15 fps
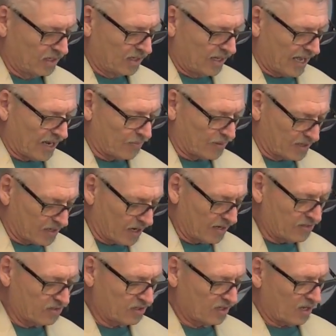And
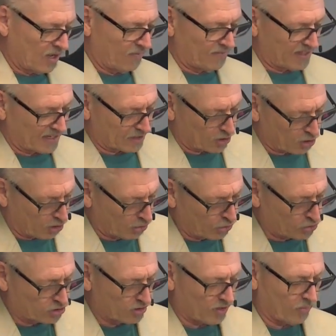because of the
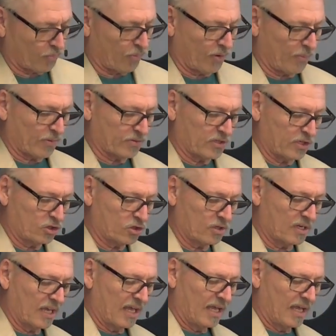inclusion of the preposition